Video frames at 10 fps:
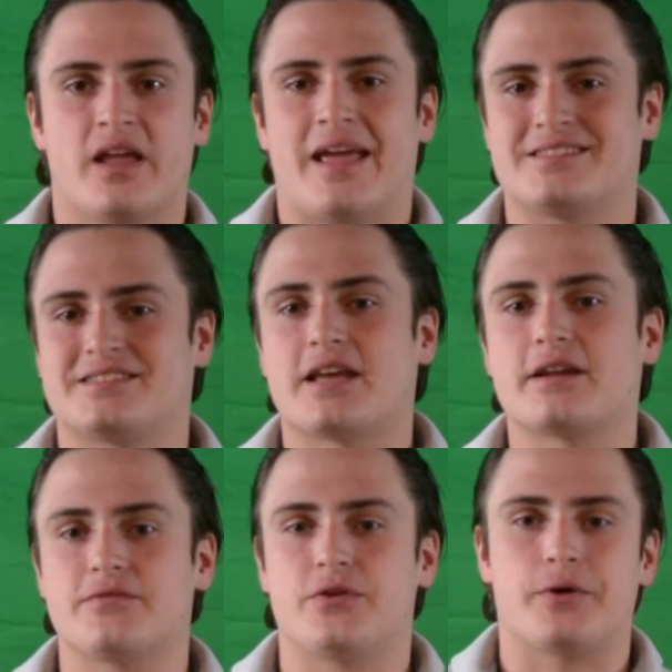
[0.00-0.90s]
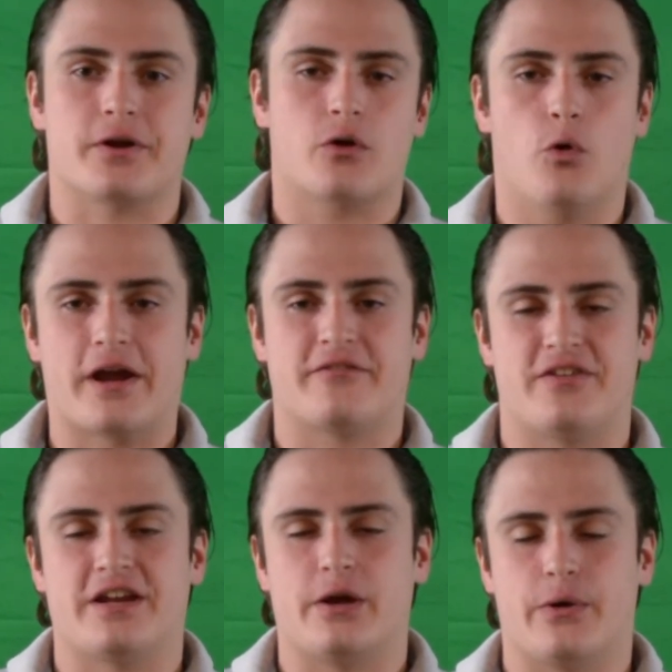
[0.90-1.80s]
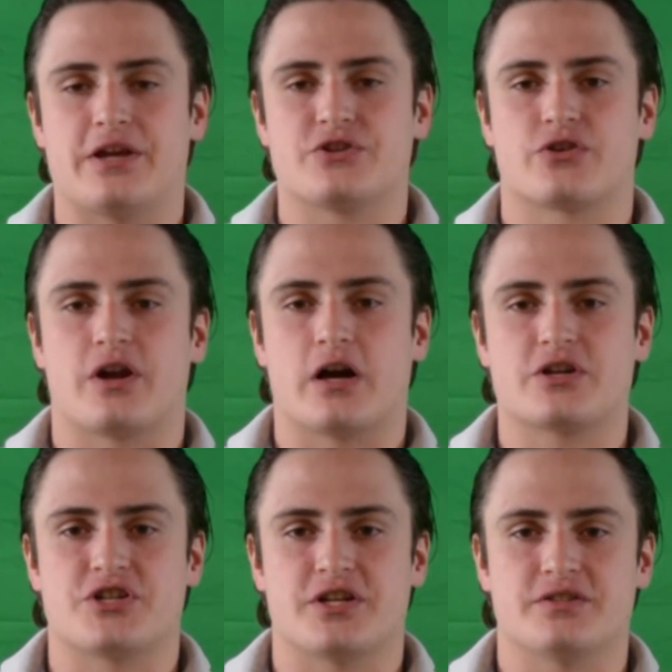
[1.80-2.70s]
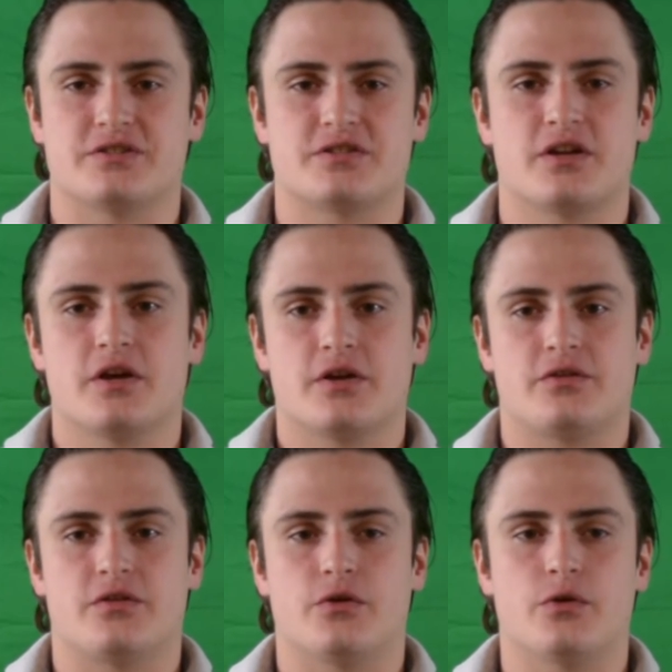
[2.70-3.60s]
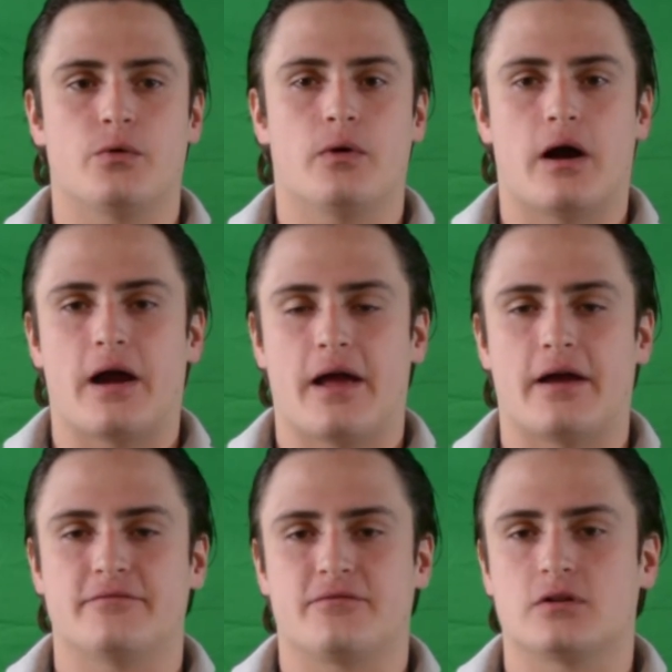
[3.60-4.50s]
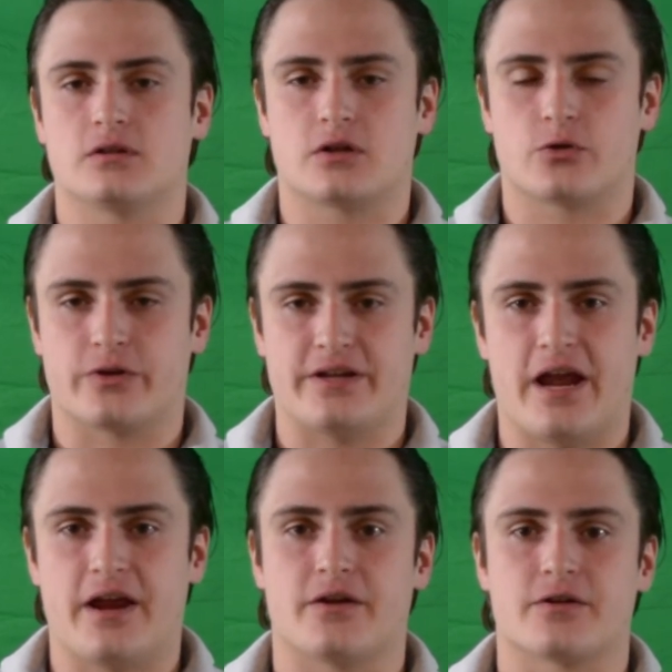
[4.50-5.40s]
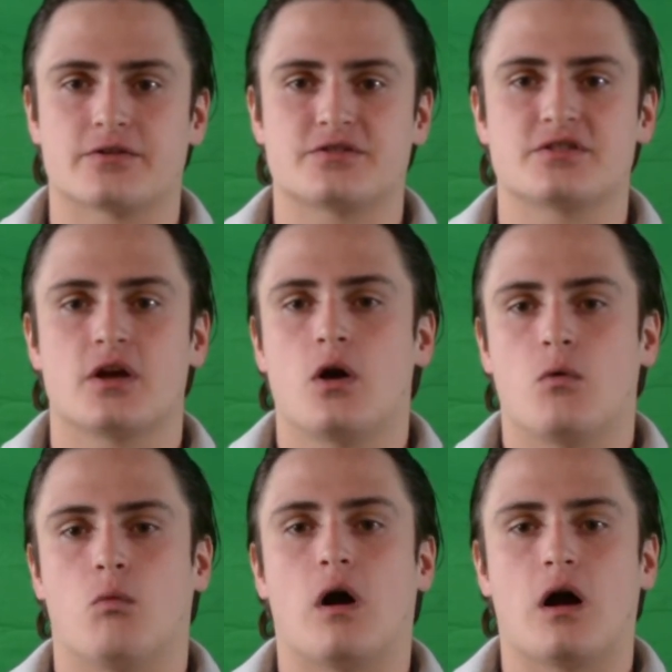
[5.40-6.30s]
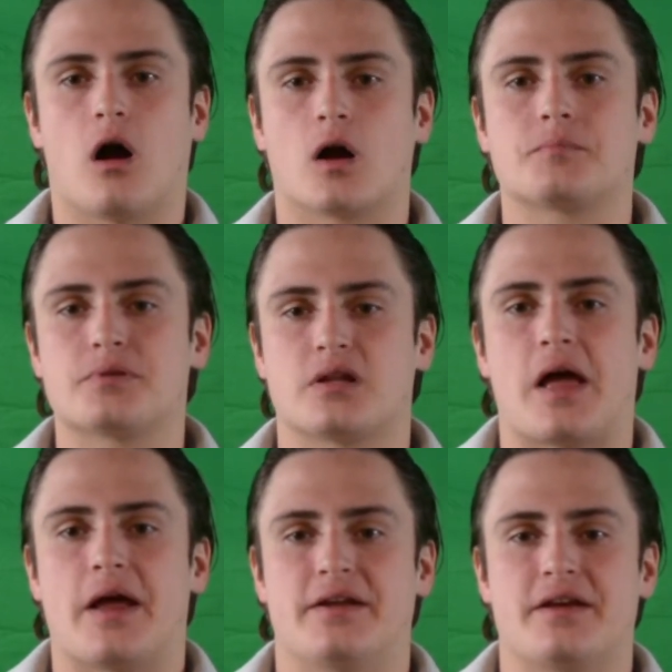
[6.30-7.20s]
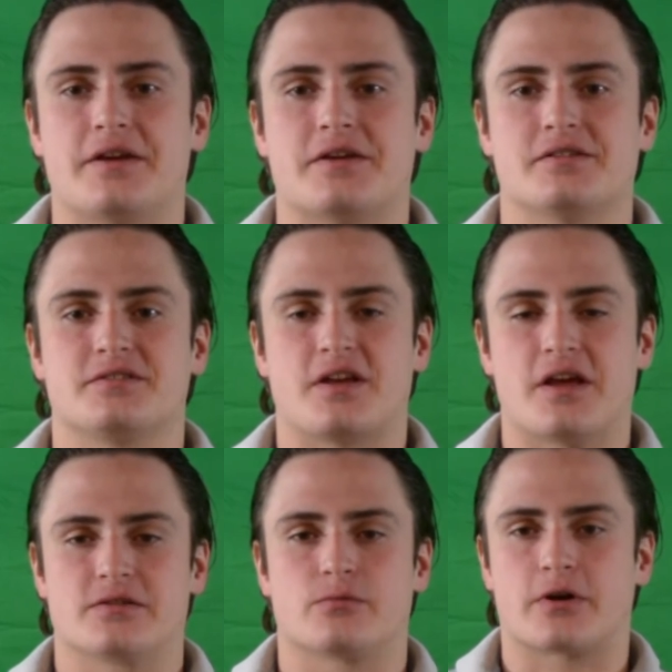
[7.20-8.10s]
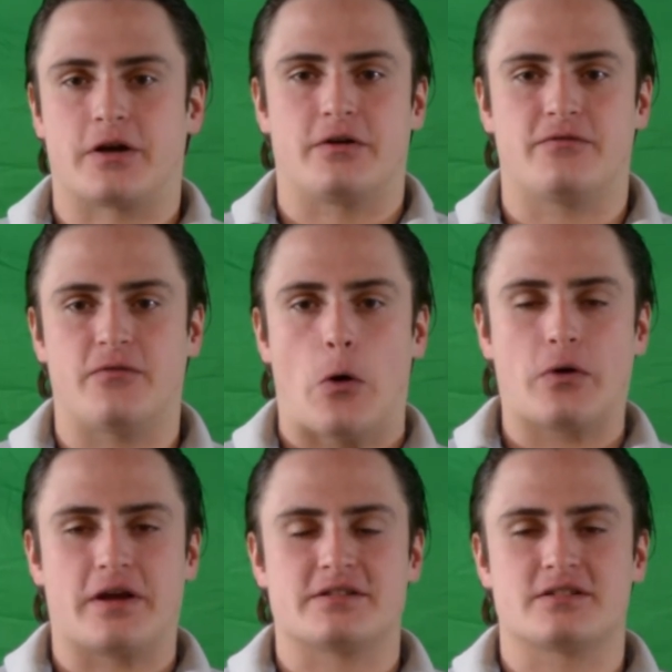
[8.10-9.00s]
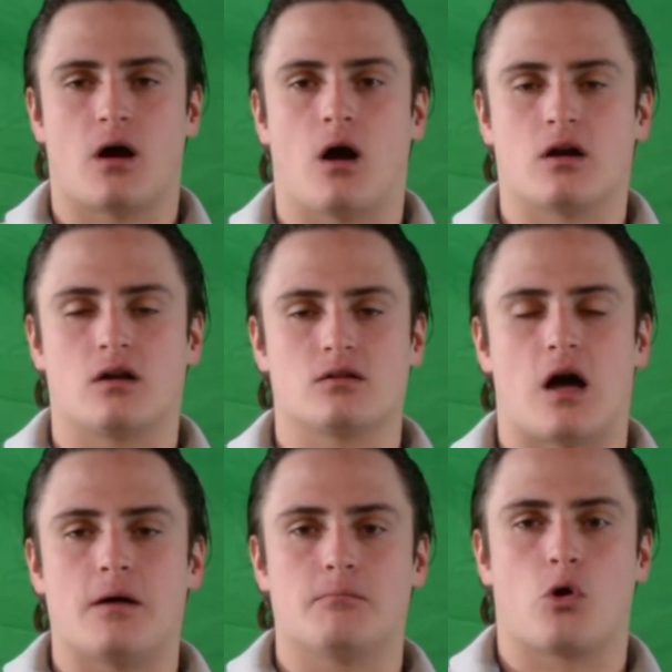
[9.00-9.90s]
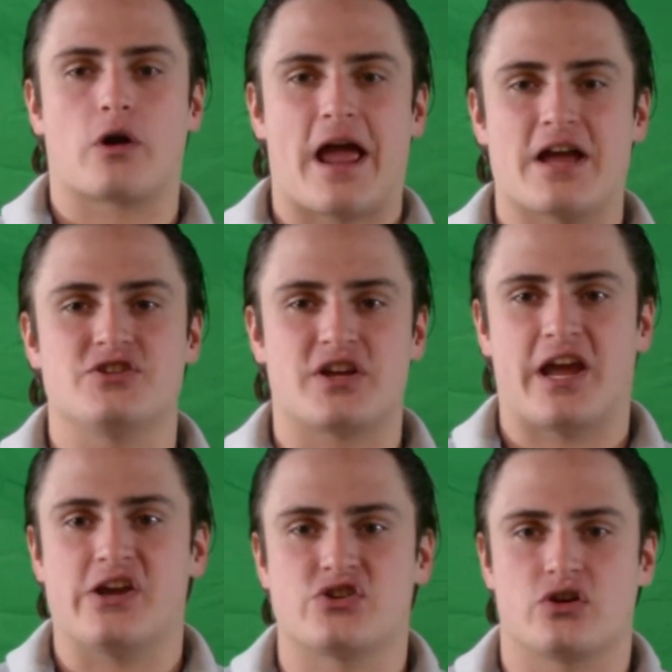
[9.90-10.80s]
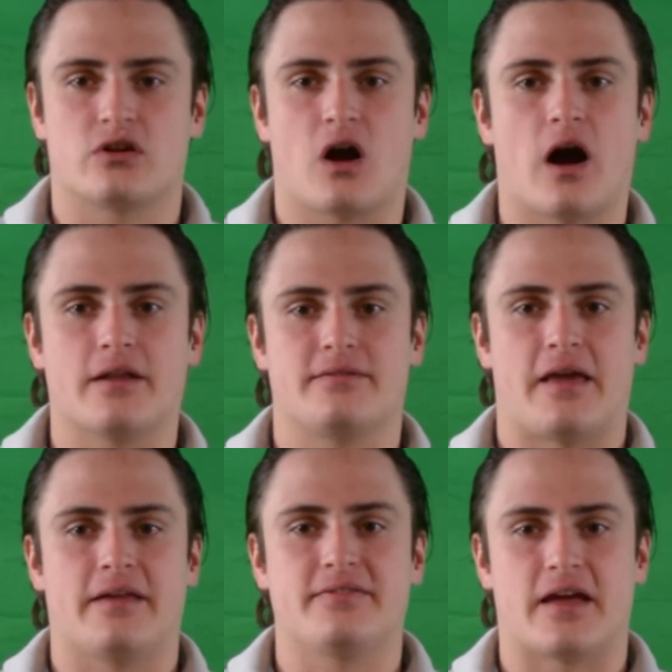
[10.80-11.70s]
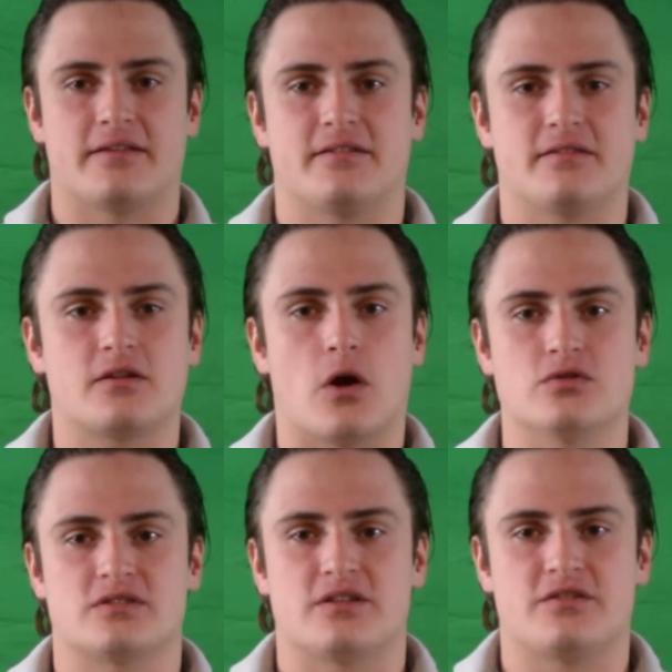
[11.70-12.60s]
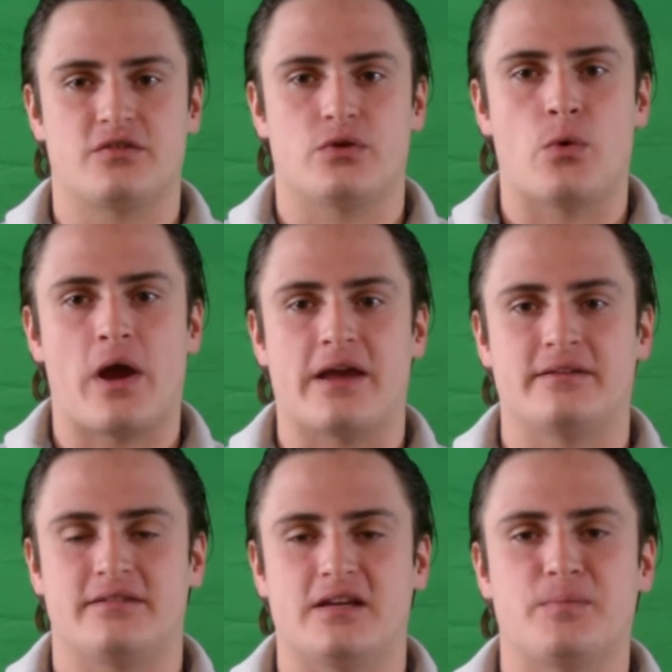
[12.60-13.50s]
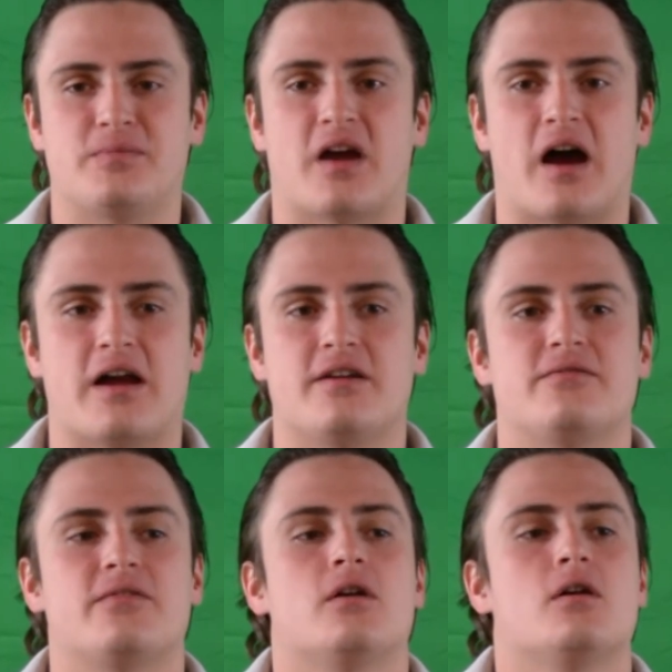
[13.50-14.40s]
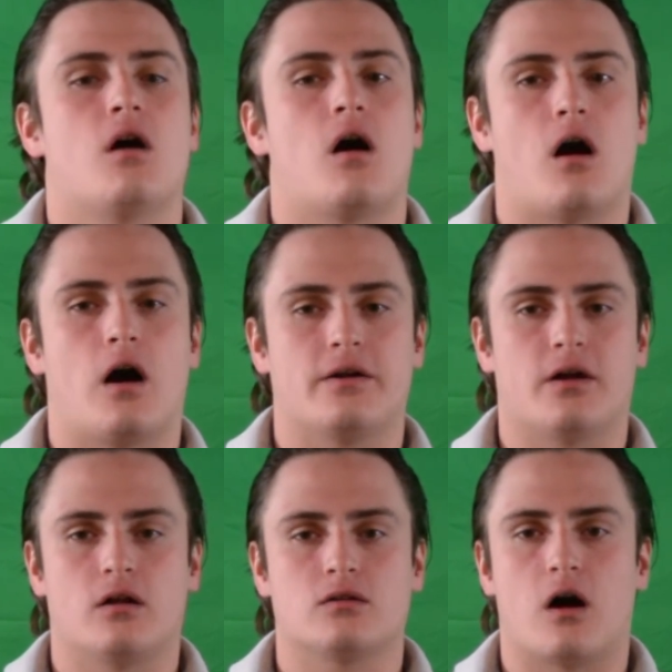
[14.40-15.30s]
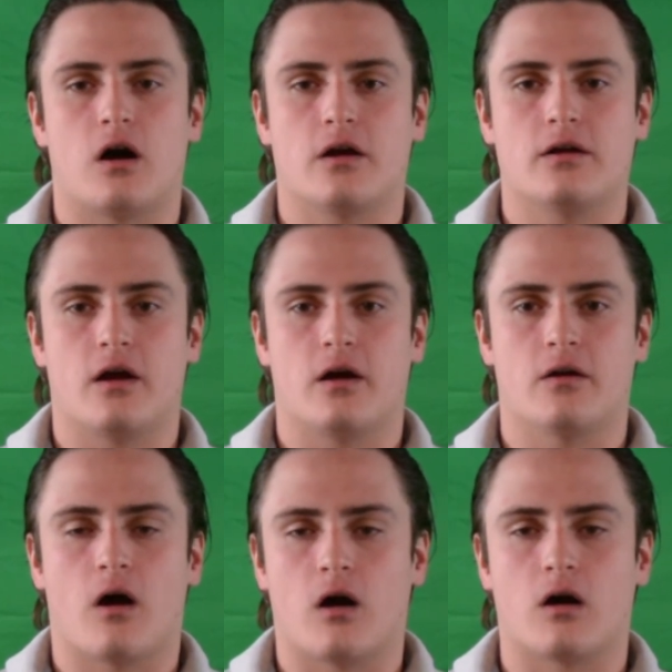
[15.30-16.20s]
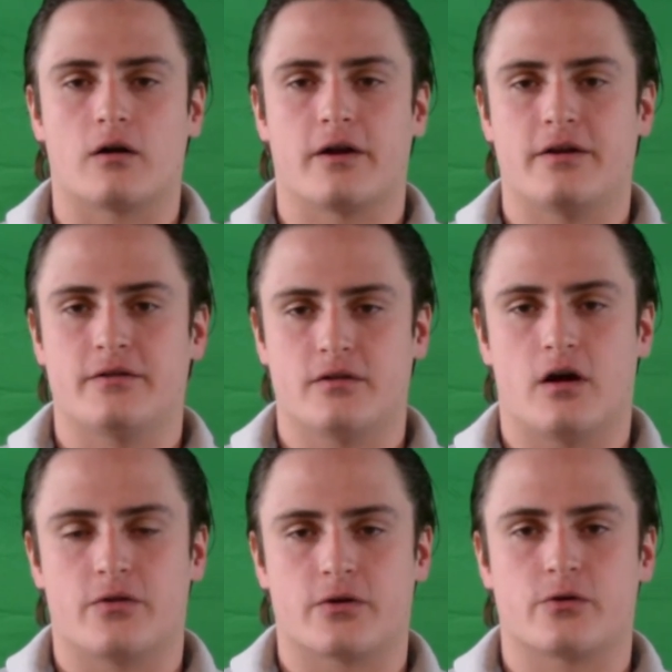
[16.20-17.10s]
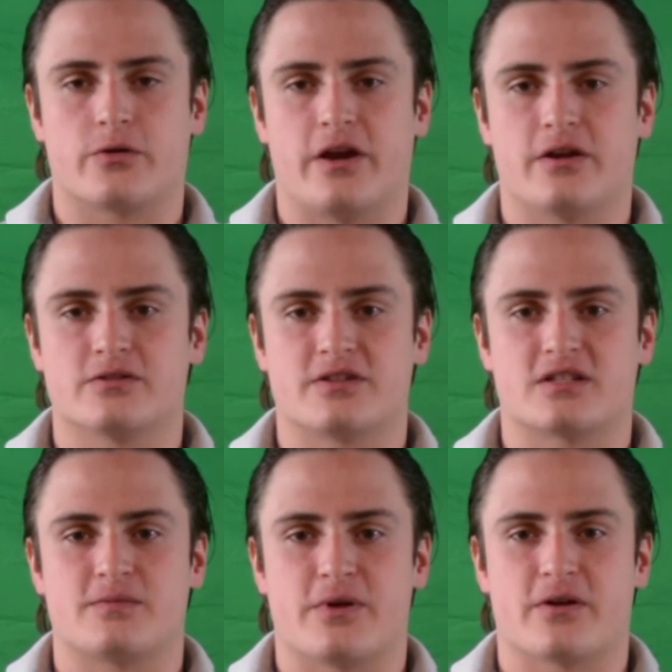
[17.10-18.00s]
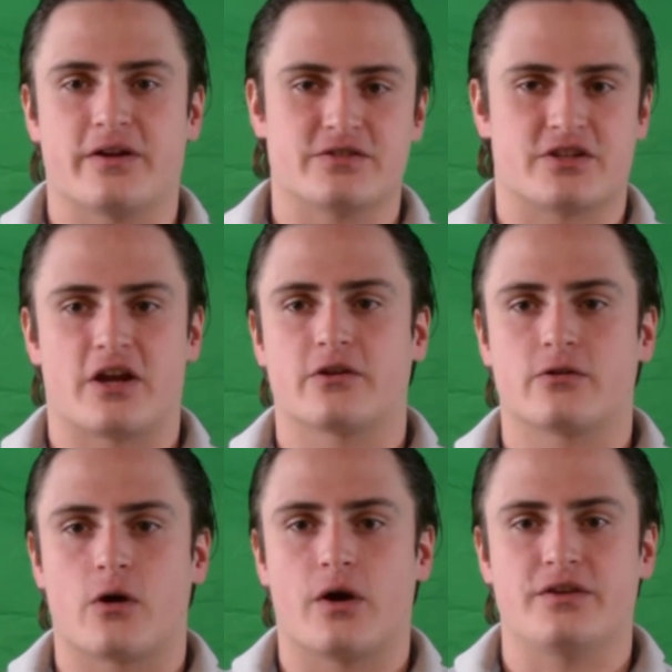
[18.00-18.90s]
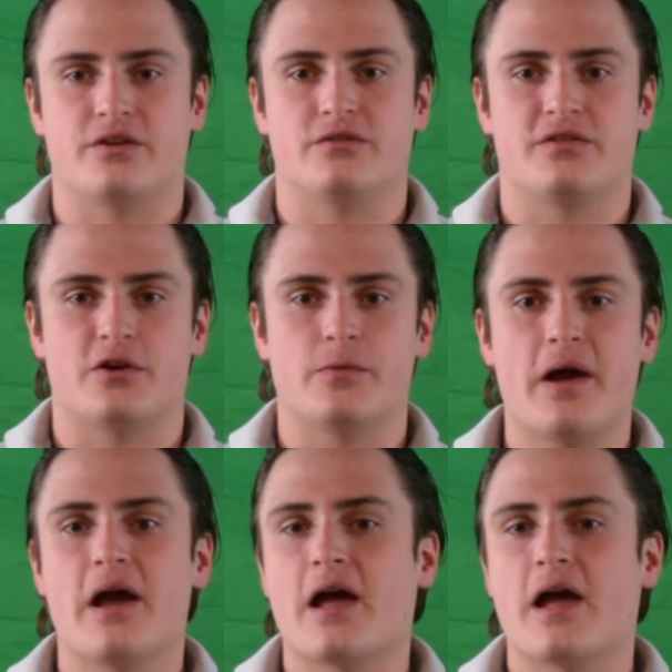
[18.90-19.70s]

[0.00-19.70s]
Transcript: Instead of doing quick video introductions to a handful of creators, what our plan is we're going to focus on a lot more educational content that goes into a deep dive on a lot on our and other creators' experience trying to grow on YouTube,